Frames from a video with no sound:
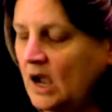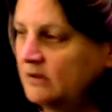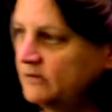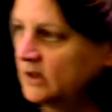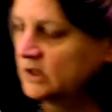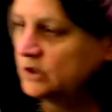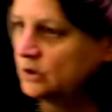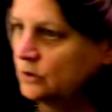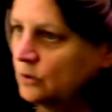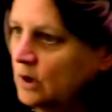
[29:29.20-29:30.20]
I fell
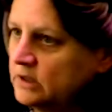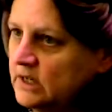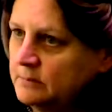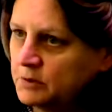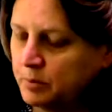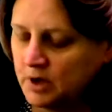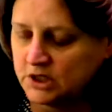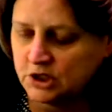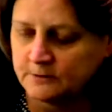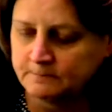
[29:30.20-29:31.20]
into a deep
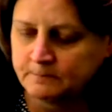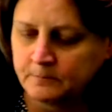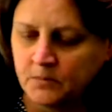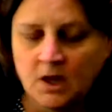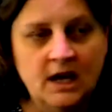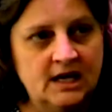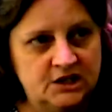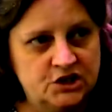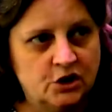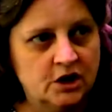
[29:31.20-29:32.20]
depression and I
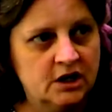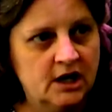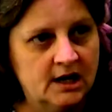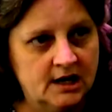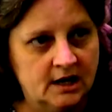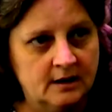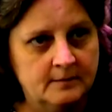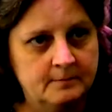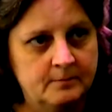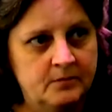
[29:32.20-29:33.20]
started cutting.
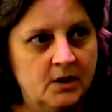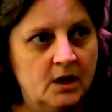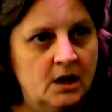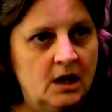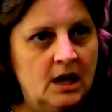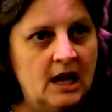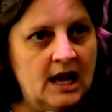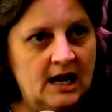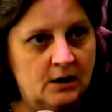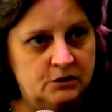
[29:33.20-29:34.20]

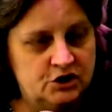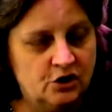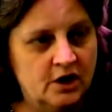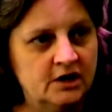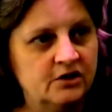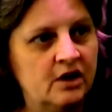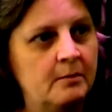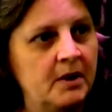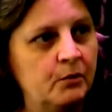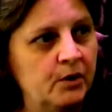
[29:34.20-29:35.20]
And I was starting to
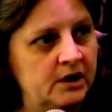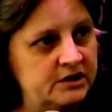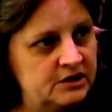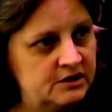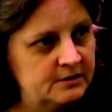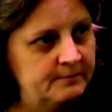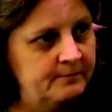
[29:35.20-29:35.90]
cut my wrists.